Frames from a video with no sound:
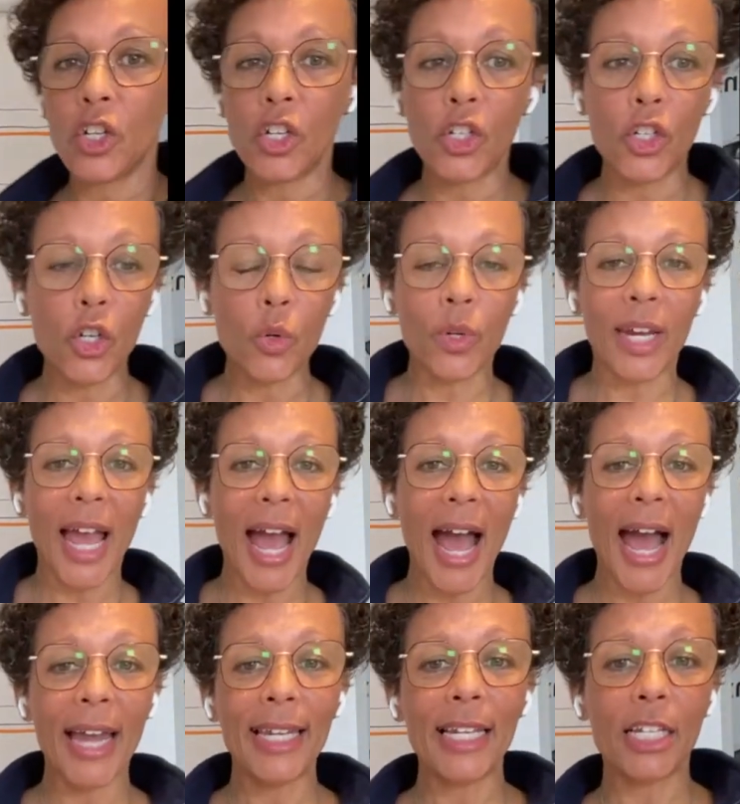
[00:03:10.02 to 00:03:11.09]
you
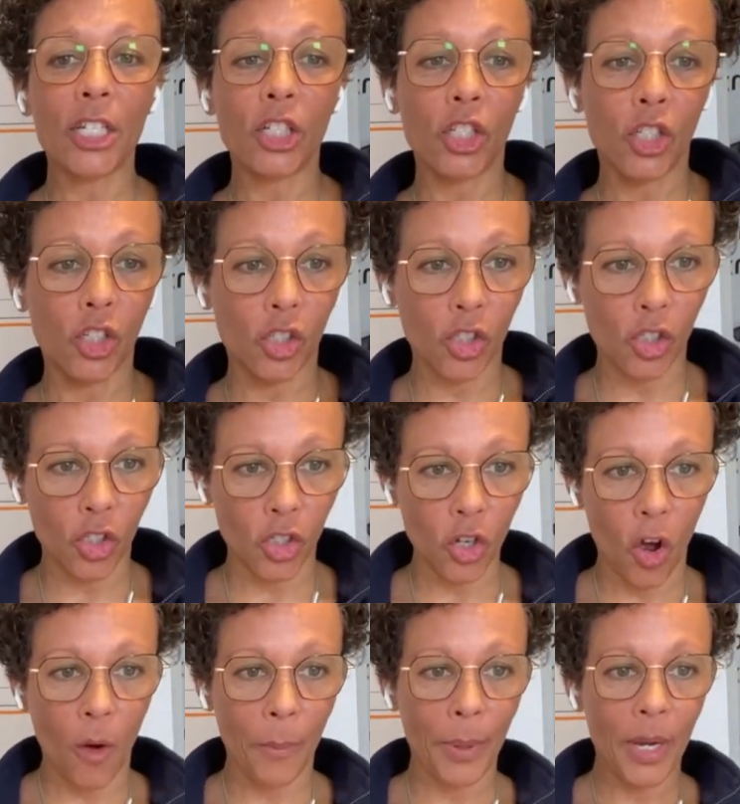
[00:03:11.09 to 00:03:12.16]
can
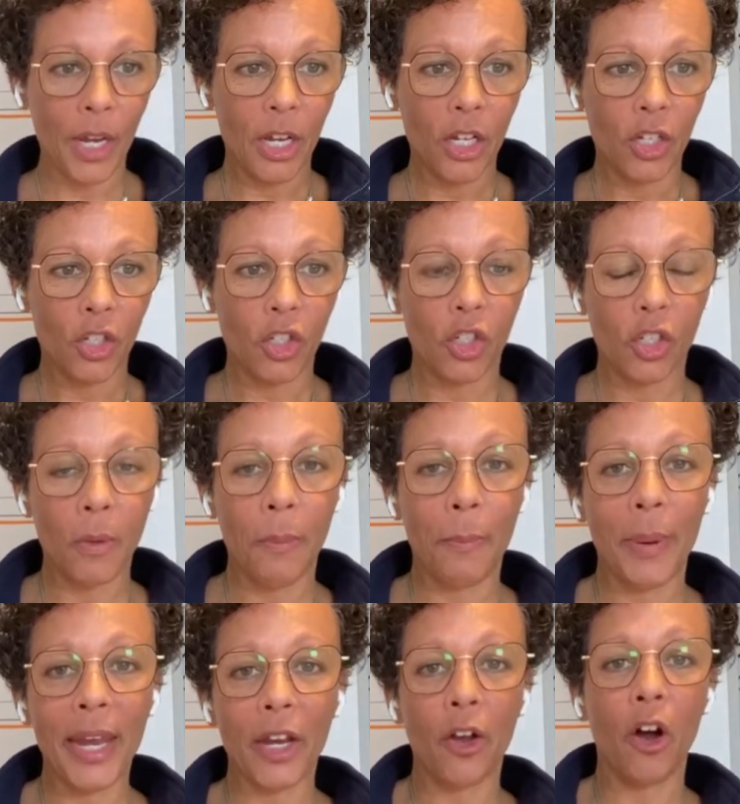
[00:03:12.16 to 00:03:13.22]
stop to
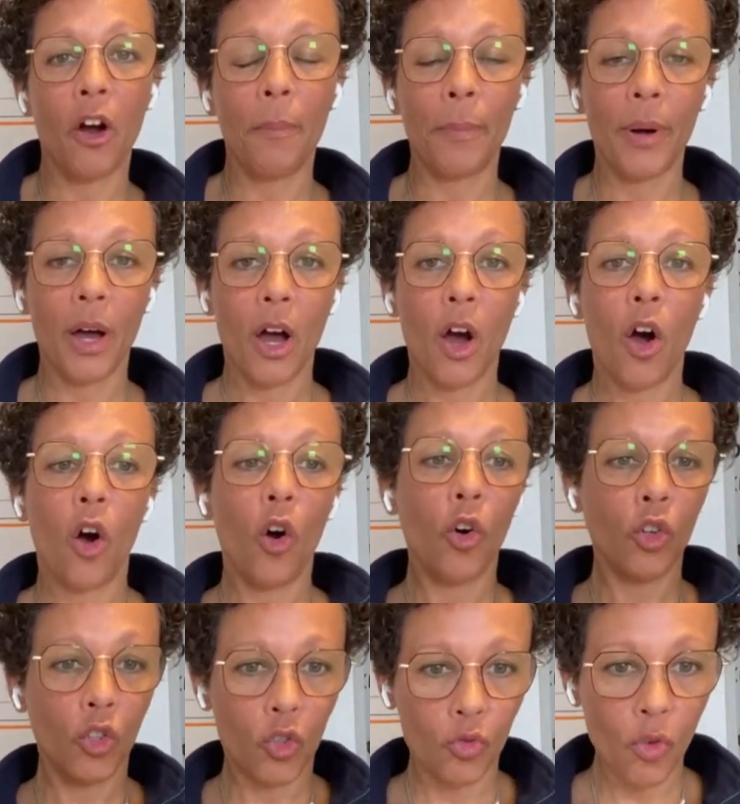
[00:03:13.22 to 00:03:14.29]
pick up
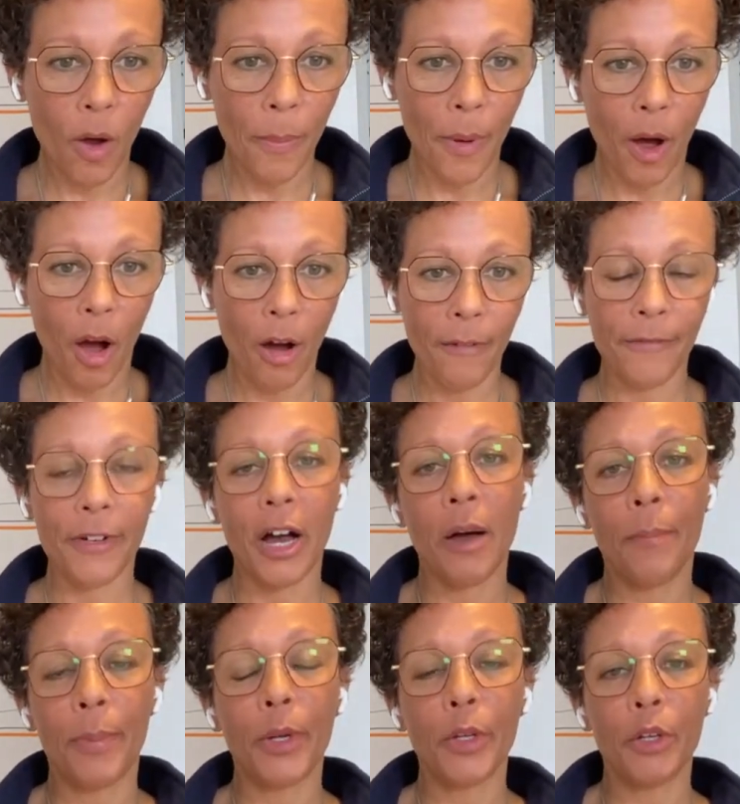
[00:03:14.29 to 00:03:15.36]
or drop off a
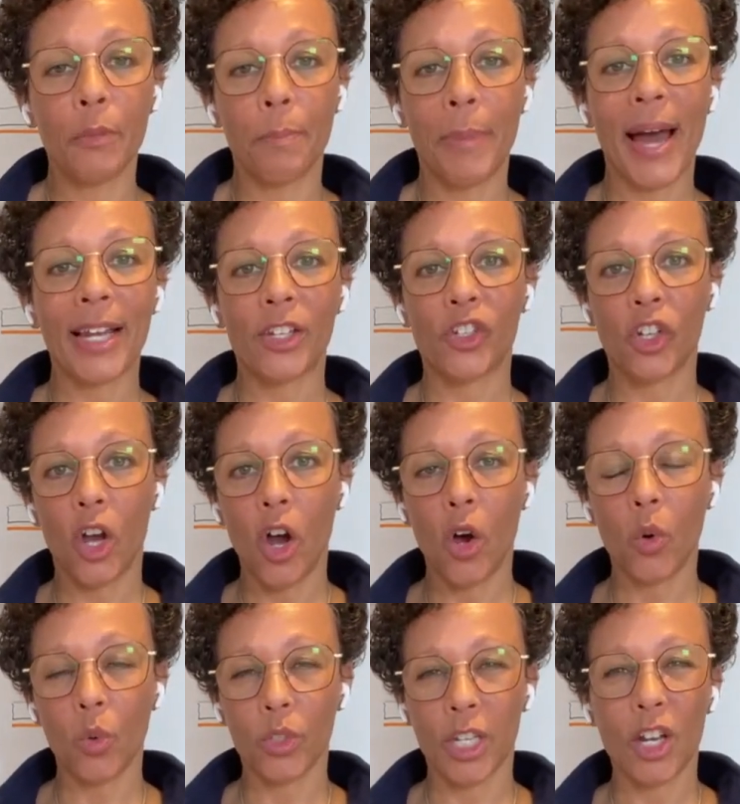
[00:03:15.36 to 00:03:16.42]
blue badge
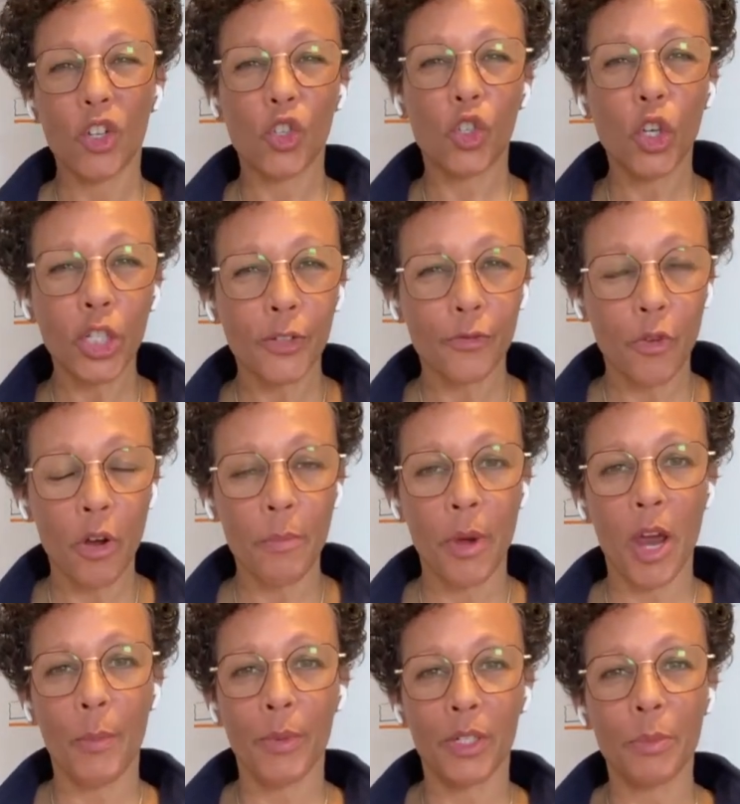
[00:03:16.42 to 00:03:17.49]
holder just for a
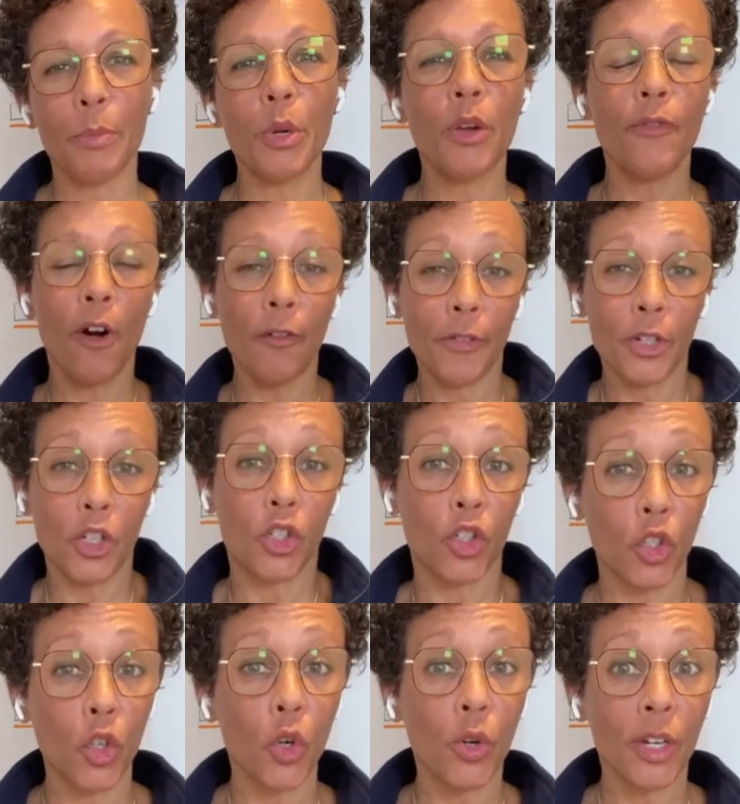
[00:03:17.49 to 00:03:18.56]
moment. Move off as
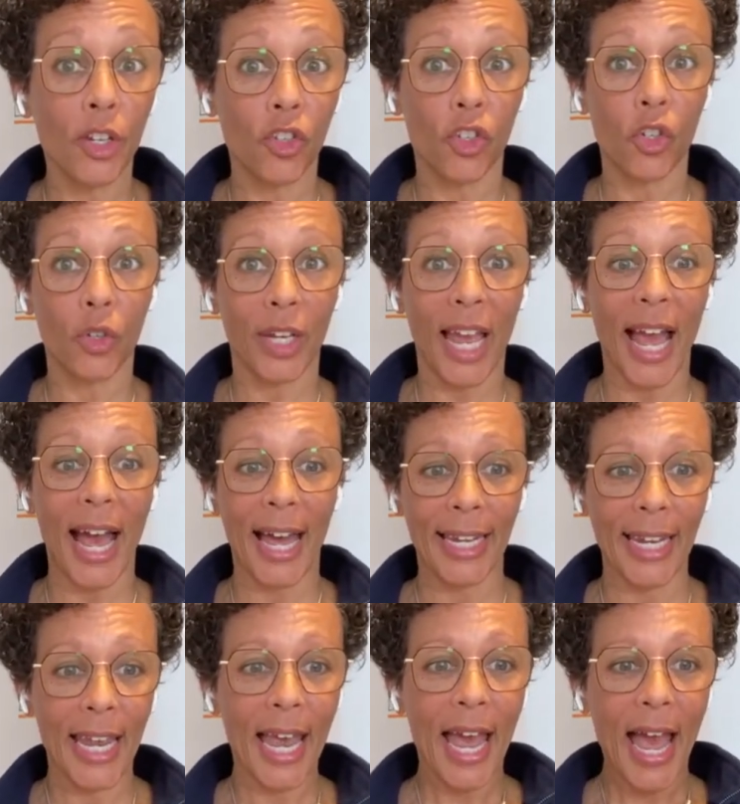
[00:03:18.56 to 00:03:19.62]
soon as you
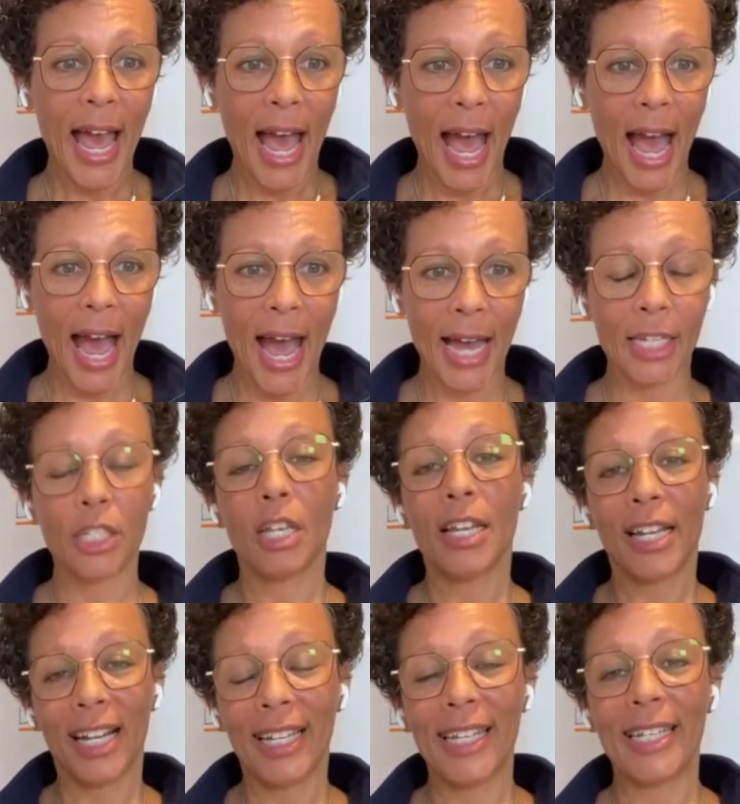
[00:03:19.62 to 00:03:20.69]
can and
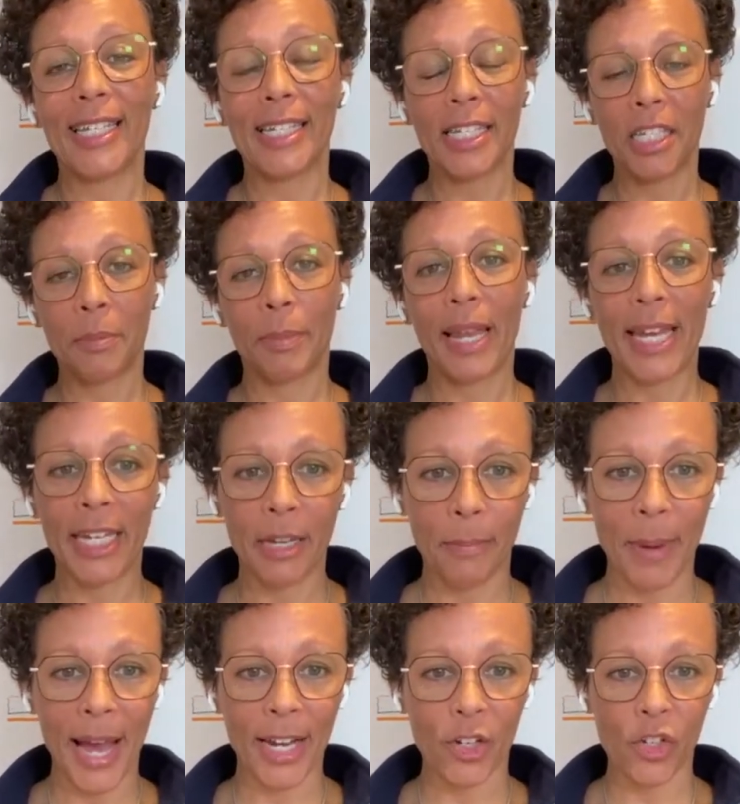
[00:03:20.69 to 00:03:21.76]
clearly display your
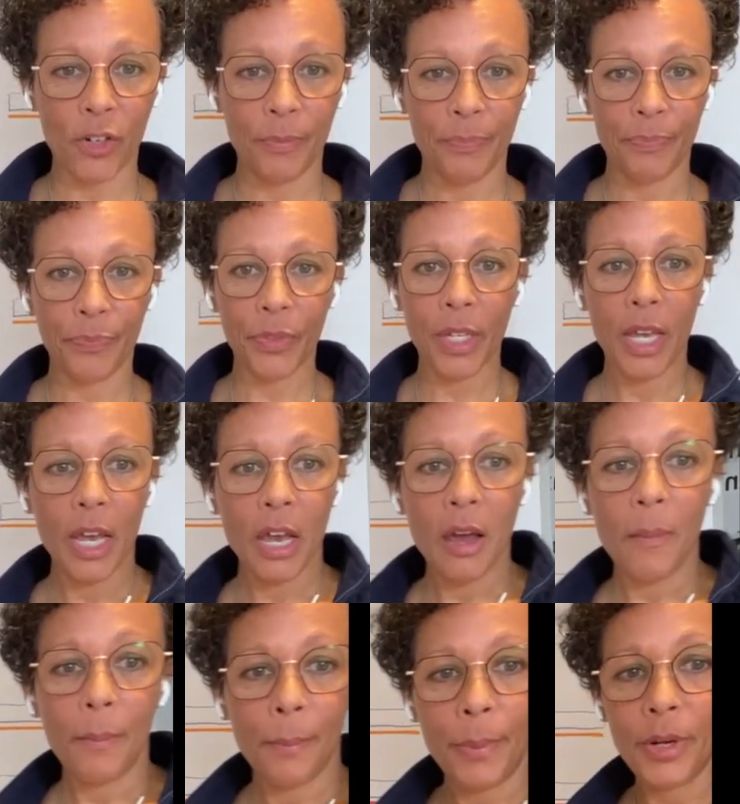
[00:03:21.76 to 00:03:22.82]
badge.
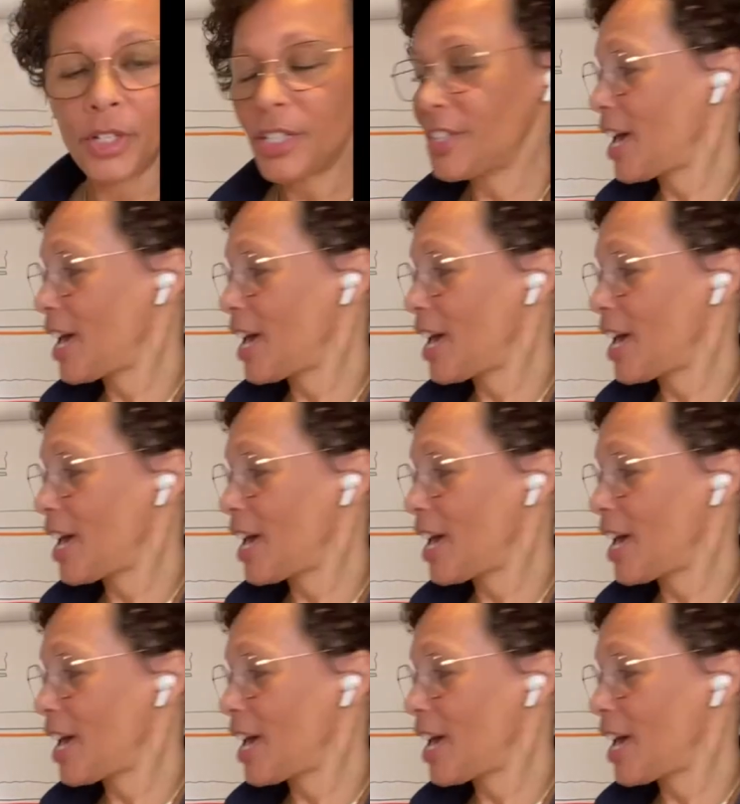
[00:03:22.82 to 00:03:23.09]
But